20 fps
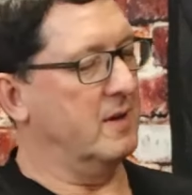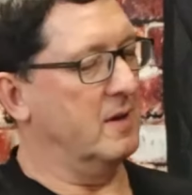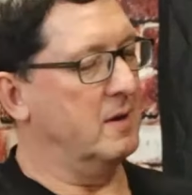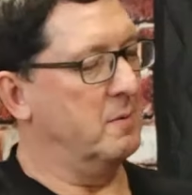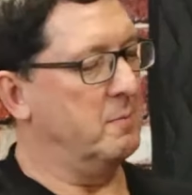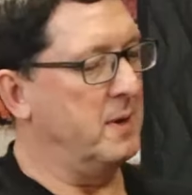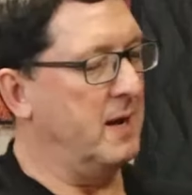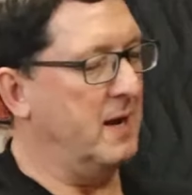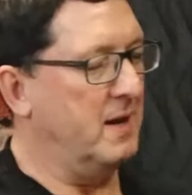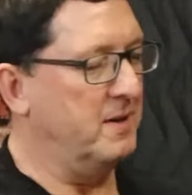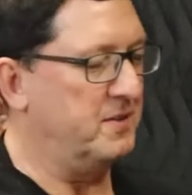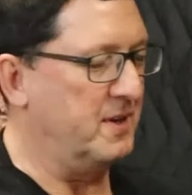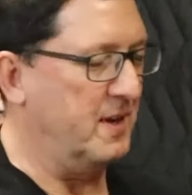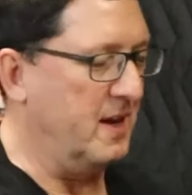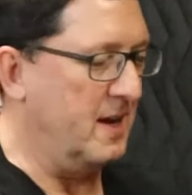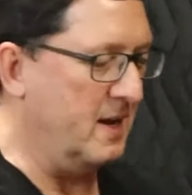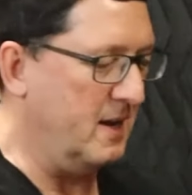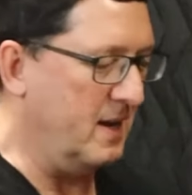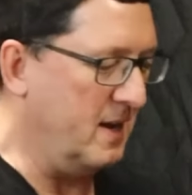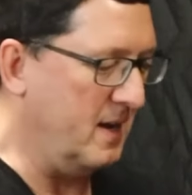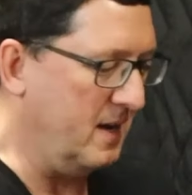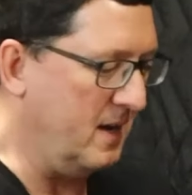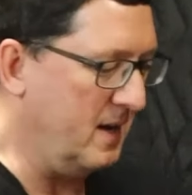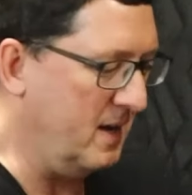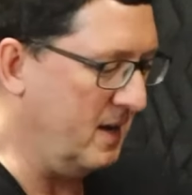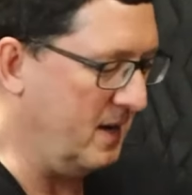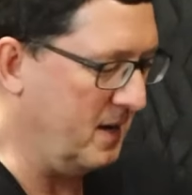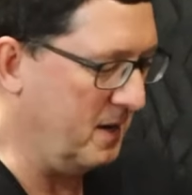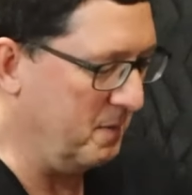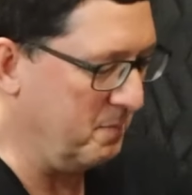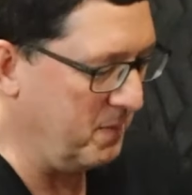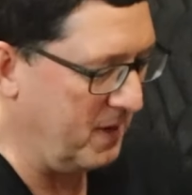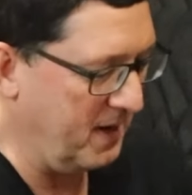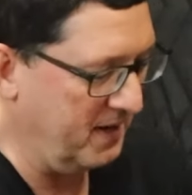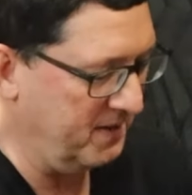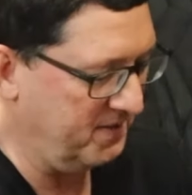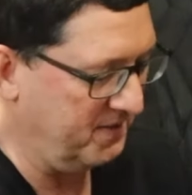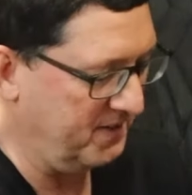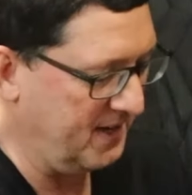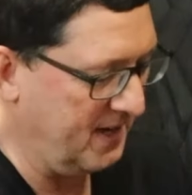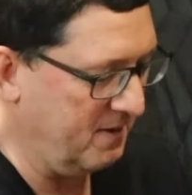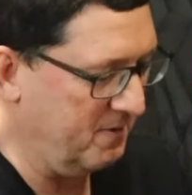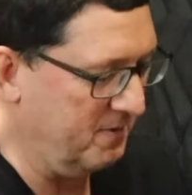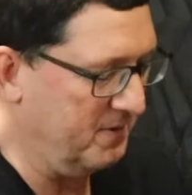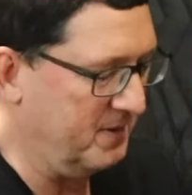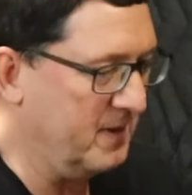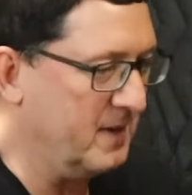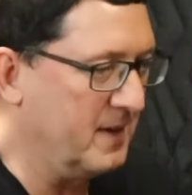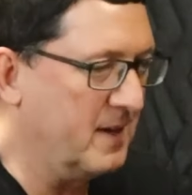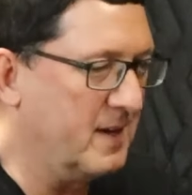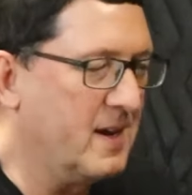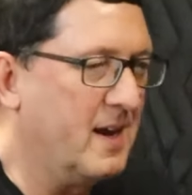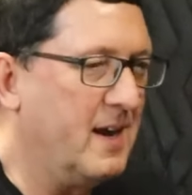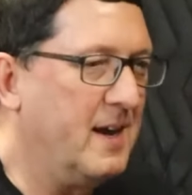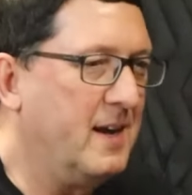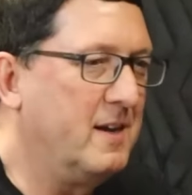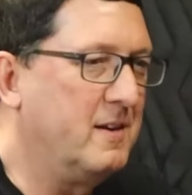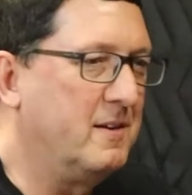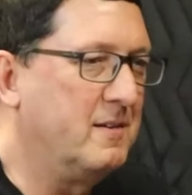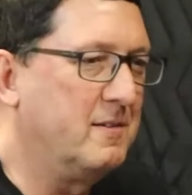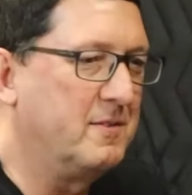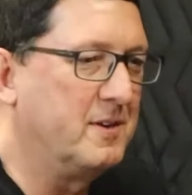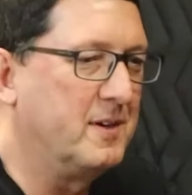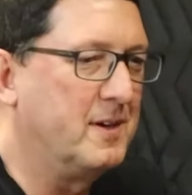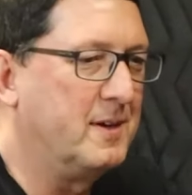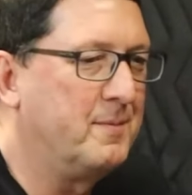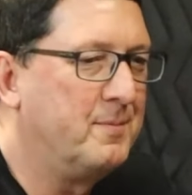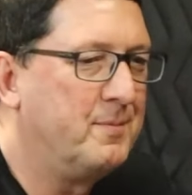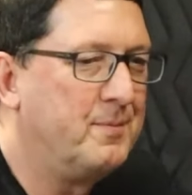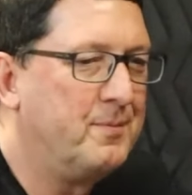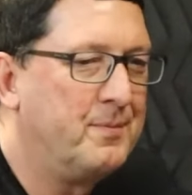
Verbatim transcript: amazing, yeah. and, and it, it, might sound uh, kind of uh,